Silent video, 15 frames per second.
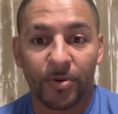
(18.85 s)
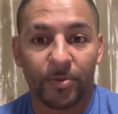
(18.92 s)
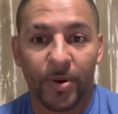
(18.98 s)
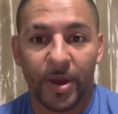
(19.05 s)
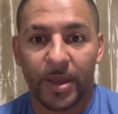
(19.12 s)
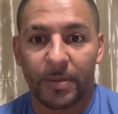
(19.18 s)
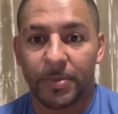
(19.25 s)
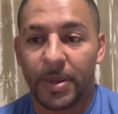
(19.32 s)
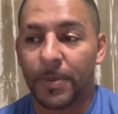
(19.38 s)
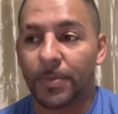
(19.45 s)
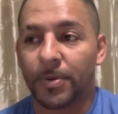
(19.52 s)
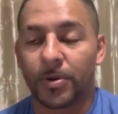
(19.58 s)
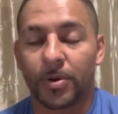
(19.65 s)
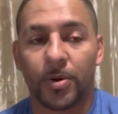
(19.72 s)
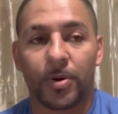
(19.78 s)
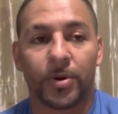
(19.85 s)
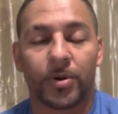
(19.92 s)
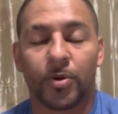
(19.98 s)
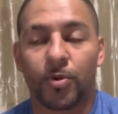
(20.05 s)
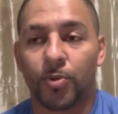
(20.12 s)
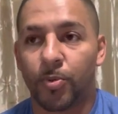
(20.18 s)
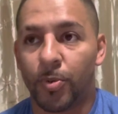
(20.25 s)
Wade, people are going
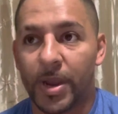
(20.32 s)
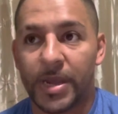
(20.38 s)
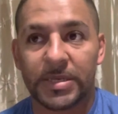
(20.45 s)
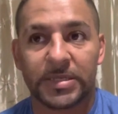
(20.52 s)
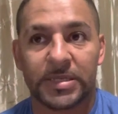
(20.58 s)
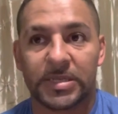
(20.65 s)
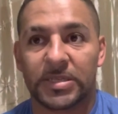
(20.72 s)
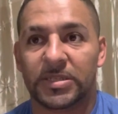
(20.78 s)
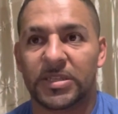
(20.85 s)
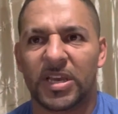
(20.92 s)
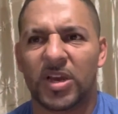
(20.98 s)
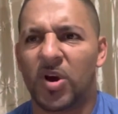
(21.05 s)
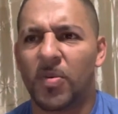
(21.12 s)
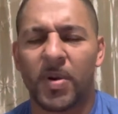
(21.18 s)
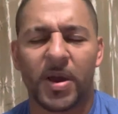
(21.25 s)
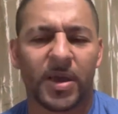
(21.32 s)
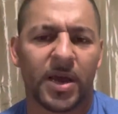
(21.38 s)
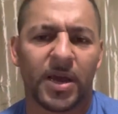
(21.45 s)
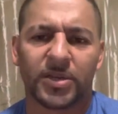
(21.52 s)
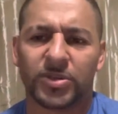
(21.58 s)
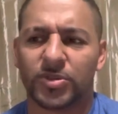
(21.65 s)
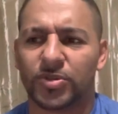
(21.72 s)
crazy and saying, oh my
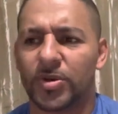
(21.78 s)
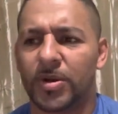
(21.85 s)
gosh,